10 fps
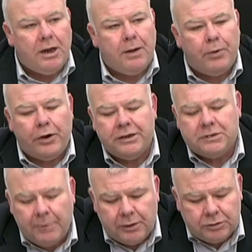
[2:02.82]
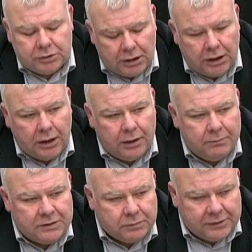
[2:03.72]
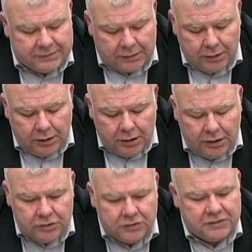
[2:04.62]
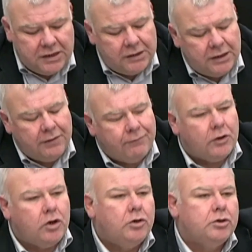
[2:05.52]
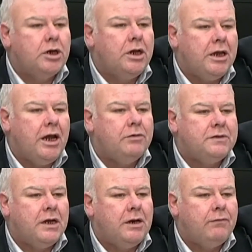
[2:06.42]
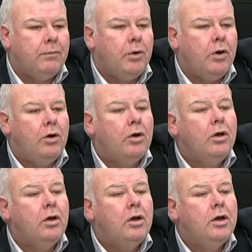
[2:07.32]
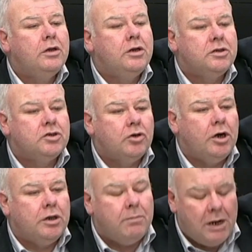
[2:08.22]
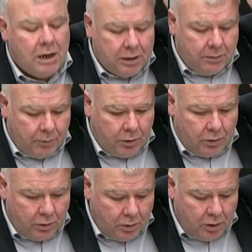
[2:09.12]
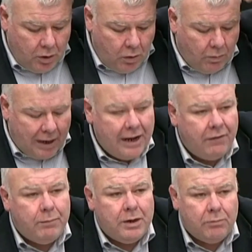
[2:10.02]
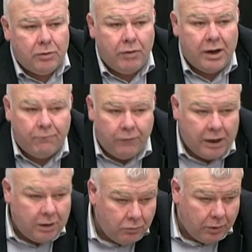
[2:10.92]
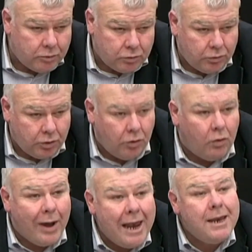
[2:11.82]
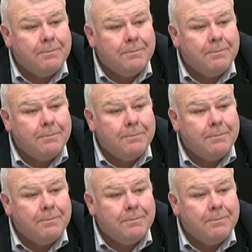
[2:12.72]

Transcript: a point about, Ms. Wilson, is you said that if the cut on the outside of the bog, they destroy the middle of the bog. Well, I have been with Ray Flynn, who I'm sure you know well,